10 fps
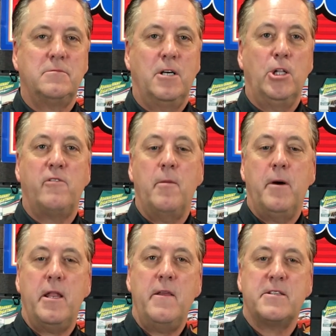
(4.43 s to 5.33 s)
Hello
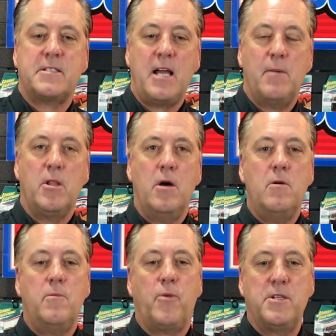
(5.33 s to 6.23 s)
everybody, this is Tom
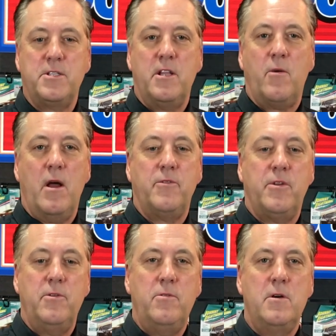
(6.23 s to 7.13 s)
Lowe, President of Round
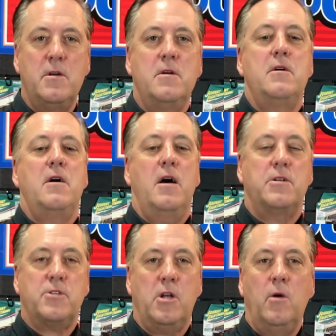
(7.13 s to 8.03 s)
2.
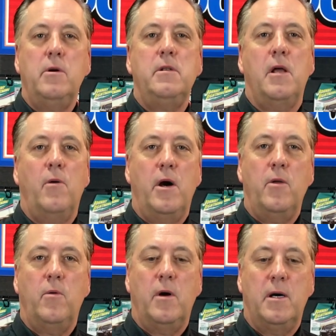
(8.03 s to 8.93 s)
How's it going? I want
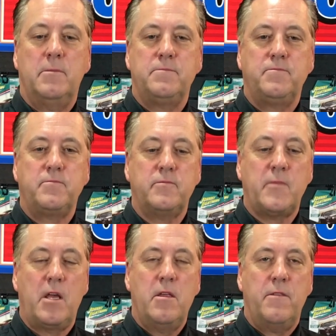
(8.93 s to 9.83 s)
to
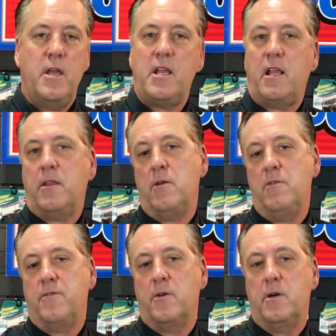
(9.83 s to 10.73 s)
thank you
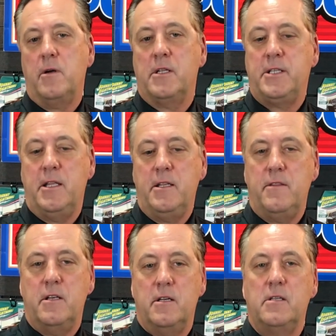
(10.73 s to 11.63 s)
for attending
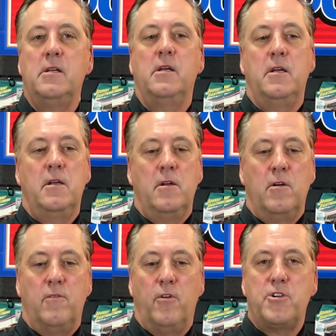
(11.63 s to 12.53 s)
the
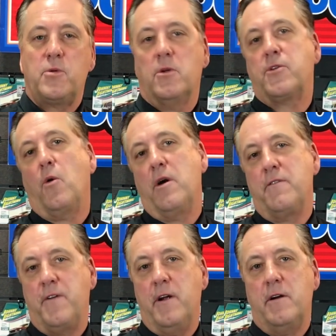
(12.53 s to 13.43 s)
virtual toy
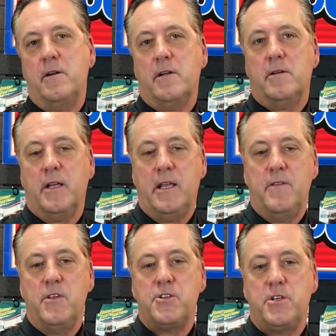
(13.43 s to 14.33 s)
fair again
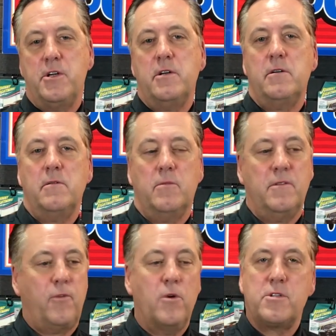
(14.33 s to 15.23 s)
this year.
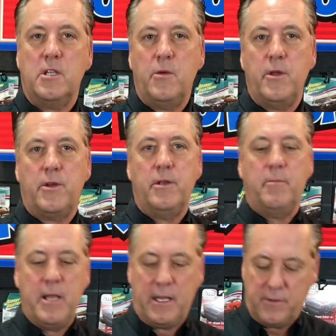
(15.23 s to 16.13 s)
Unfortunately, we couldn't
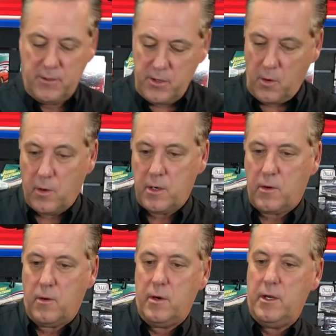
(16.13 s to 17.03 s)
make it to New York
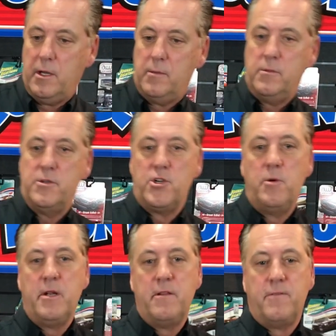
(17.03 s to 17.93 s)
or to
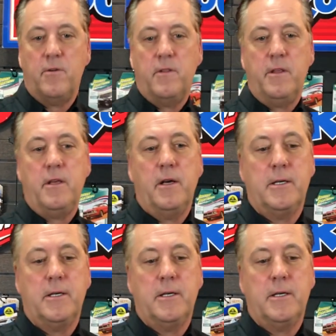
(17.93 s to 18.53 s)
Germany for the